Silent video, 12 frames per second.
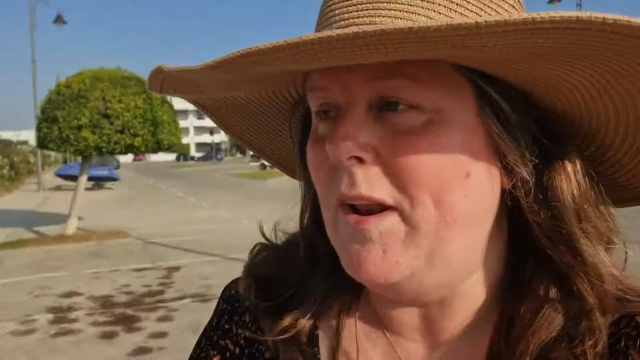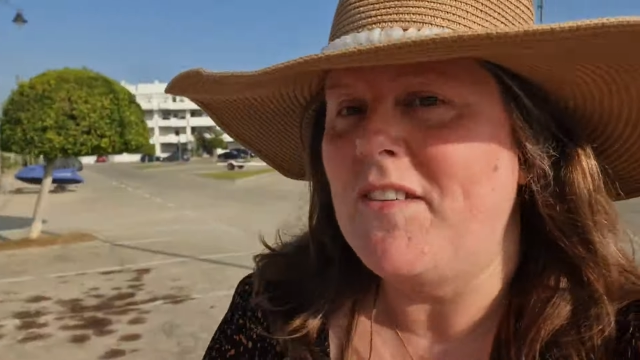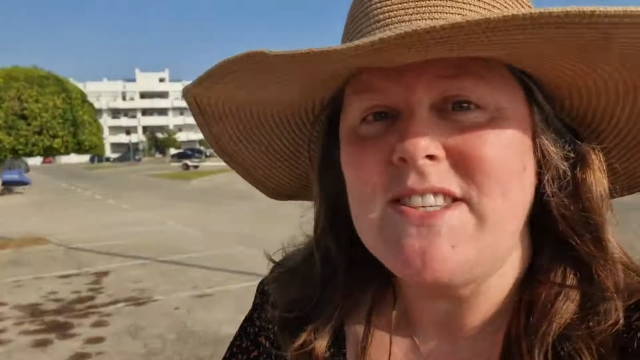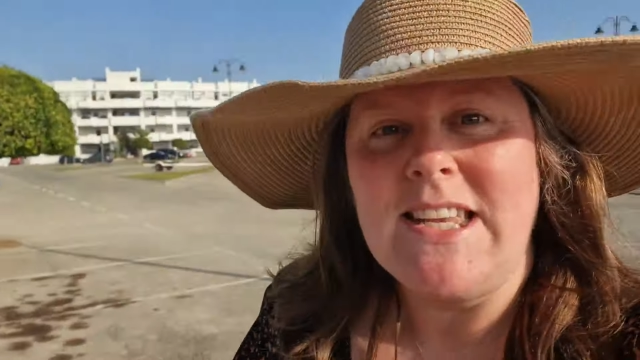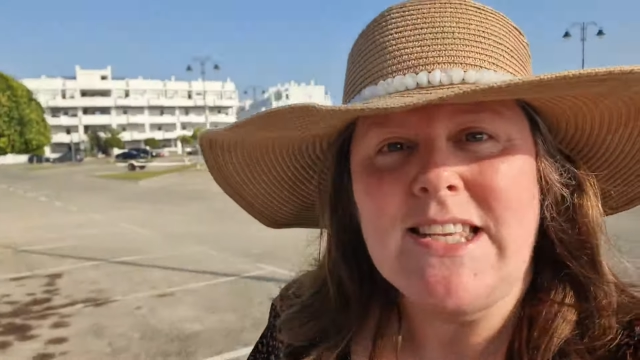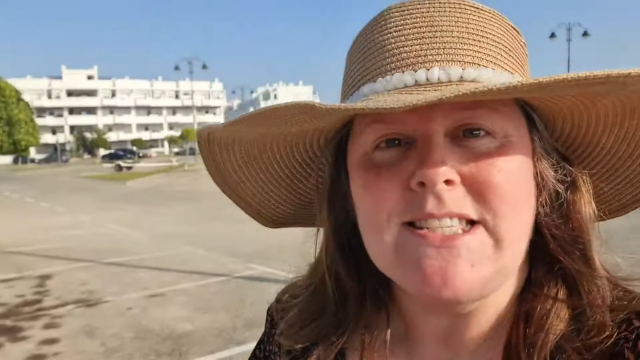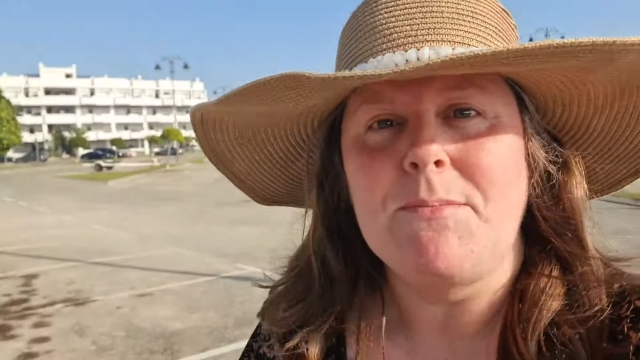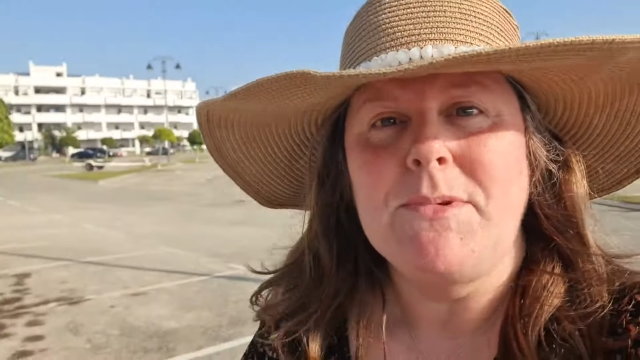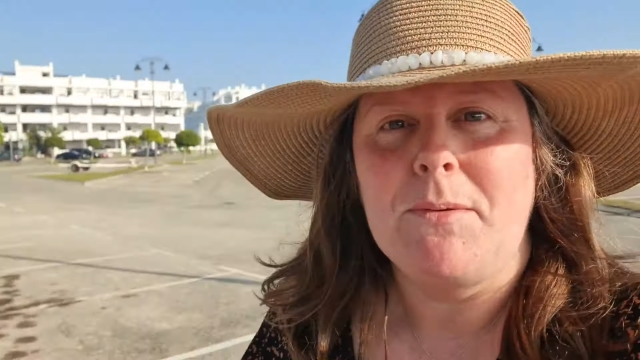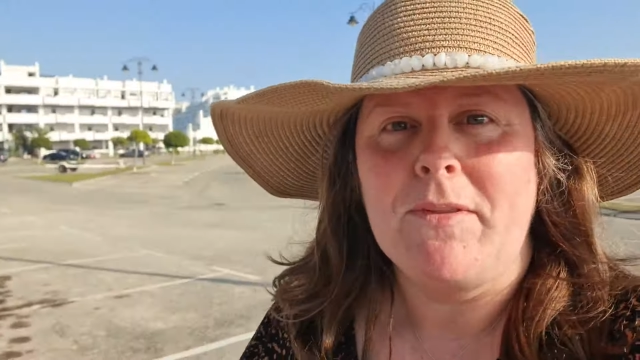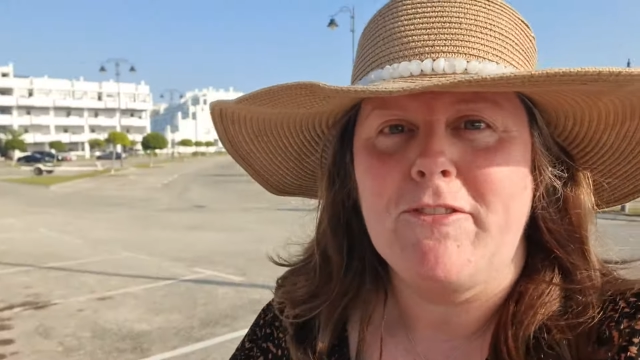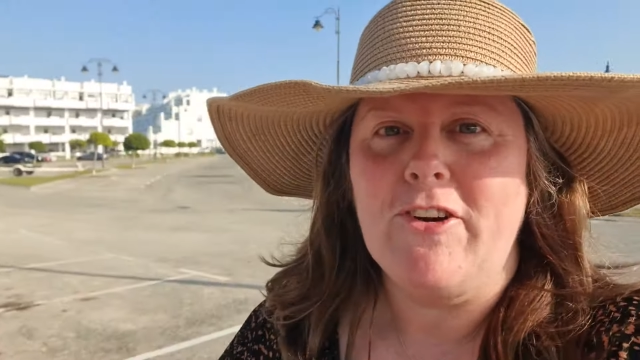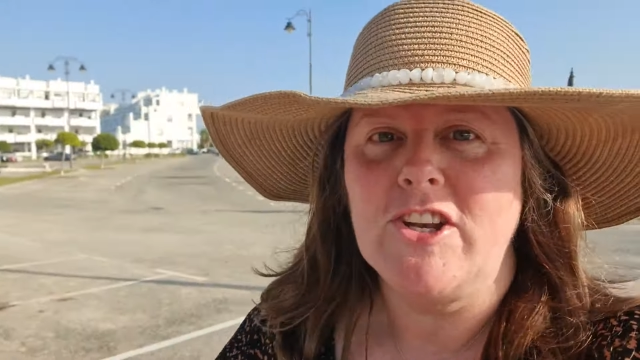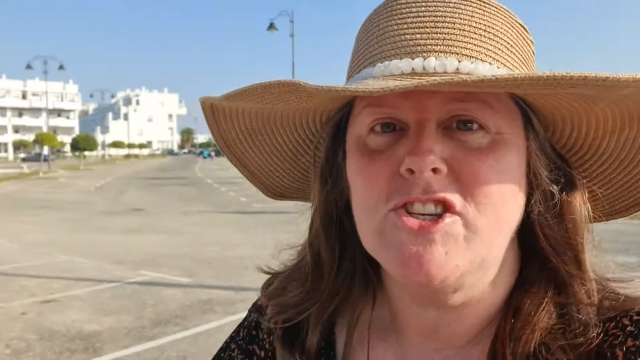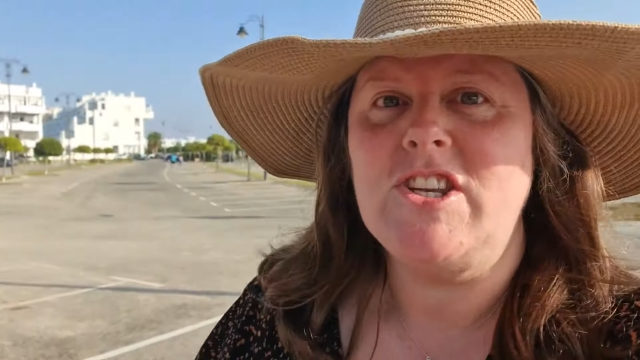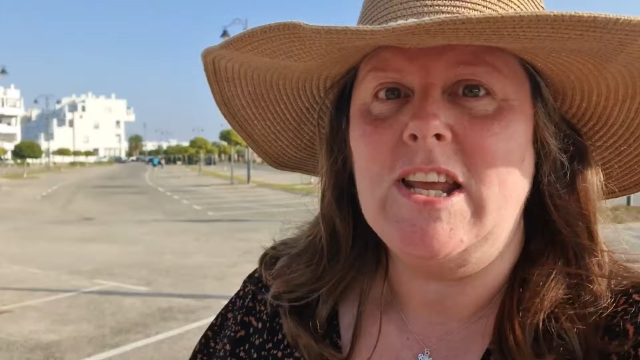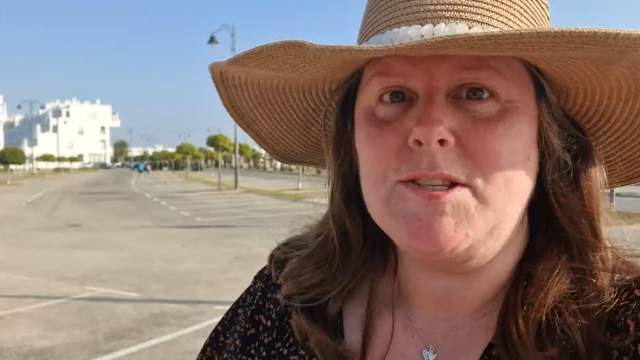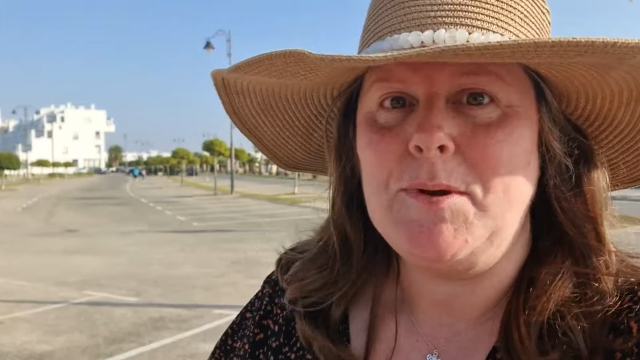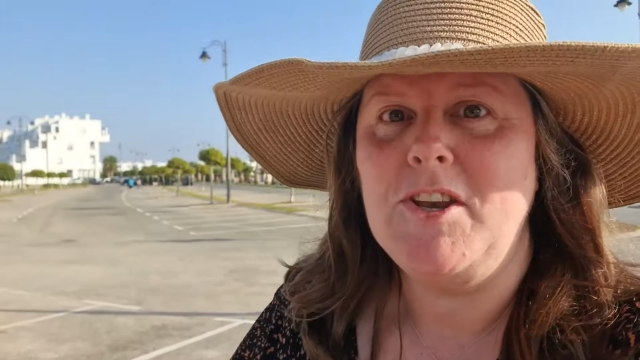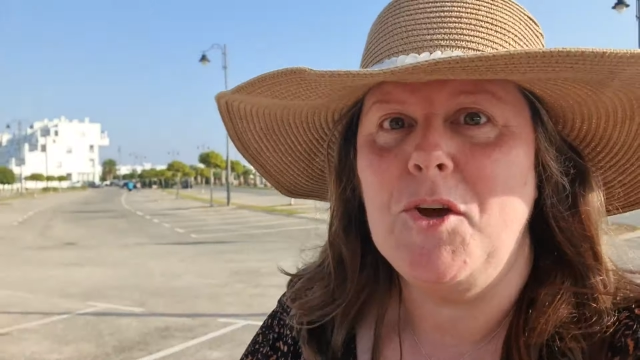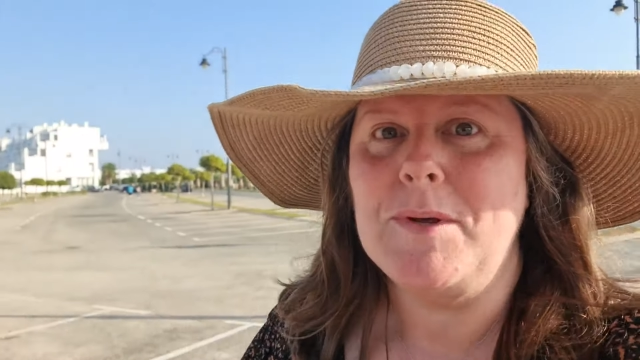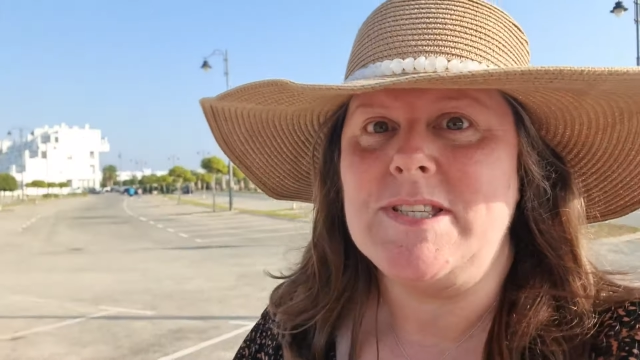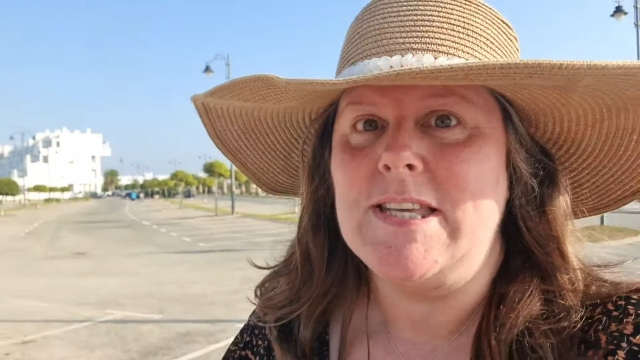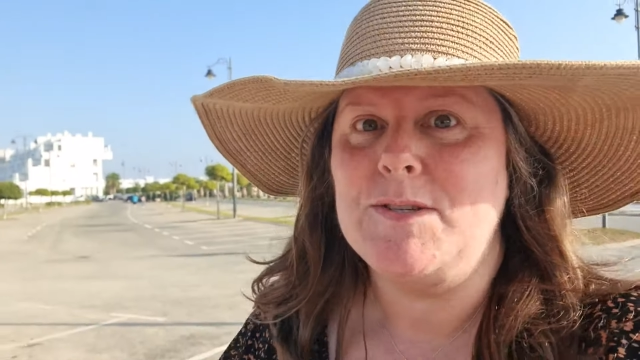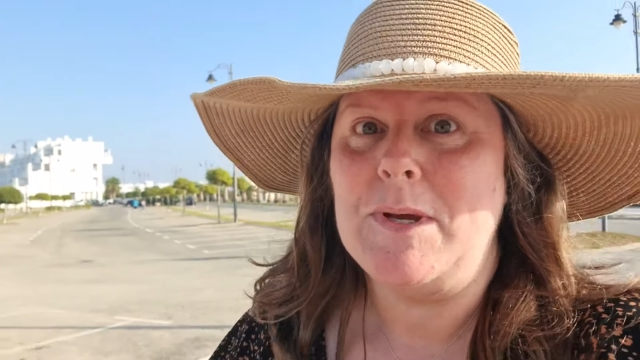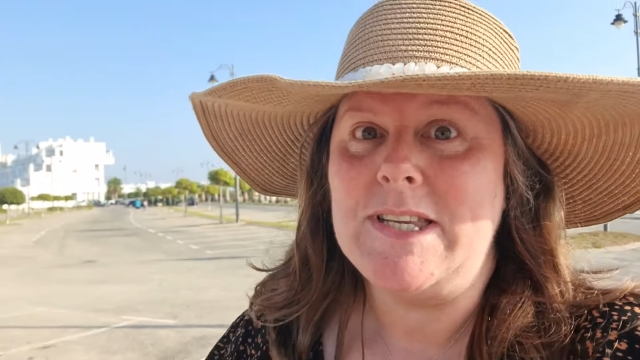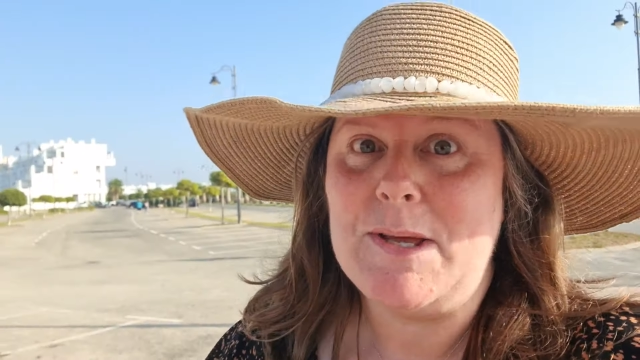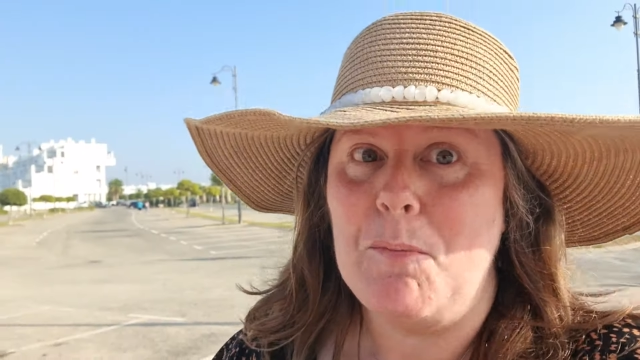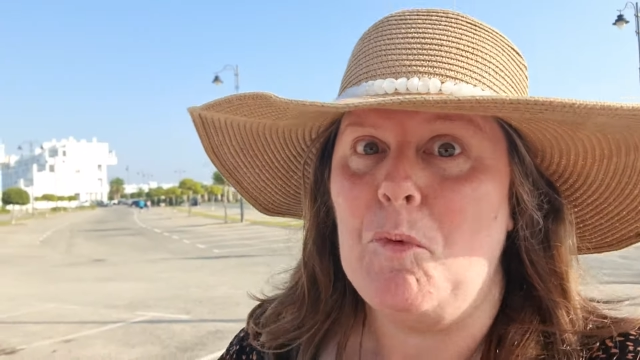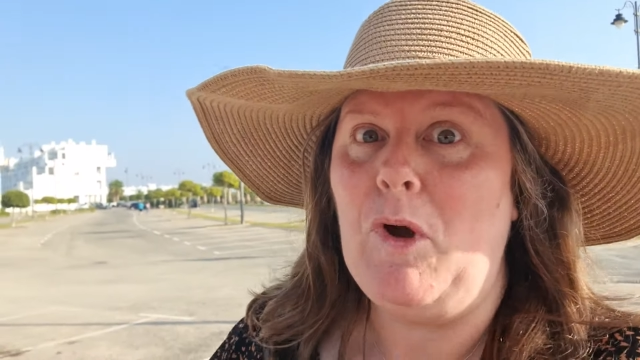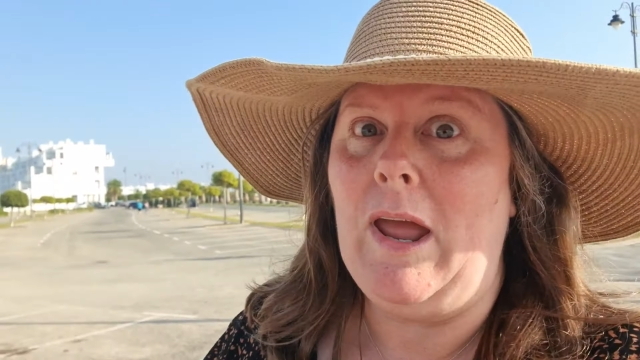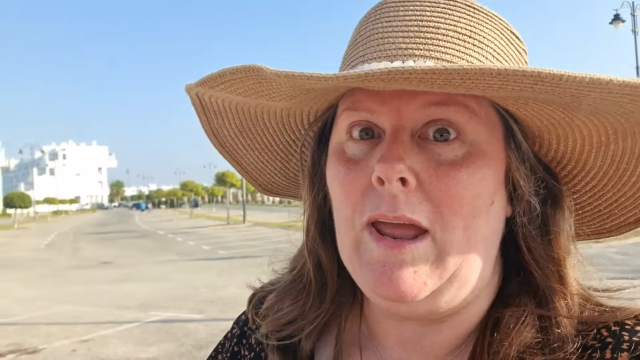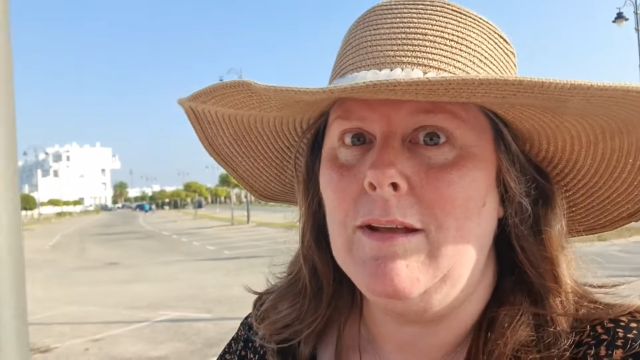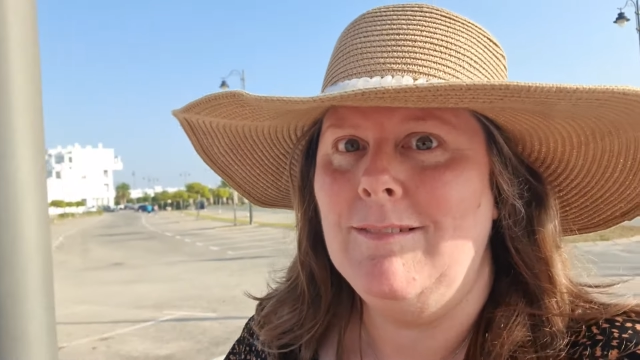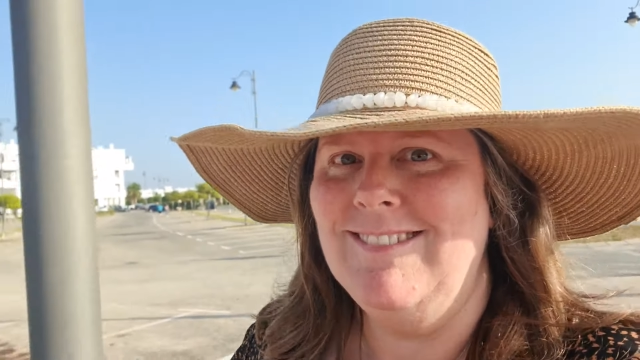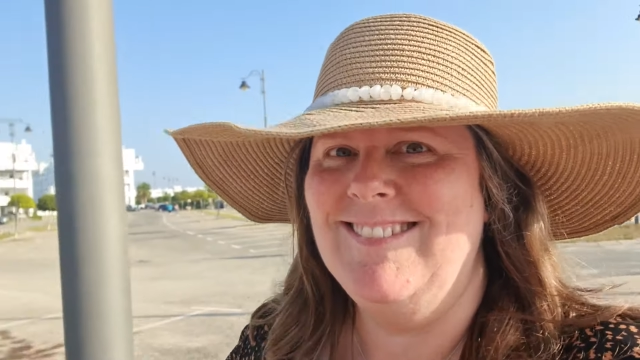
But I've seen somebody with a French stick, so I know it's this way somewhere.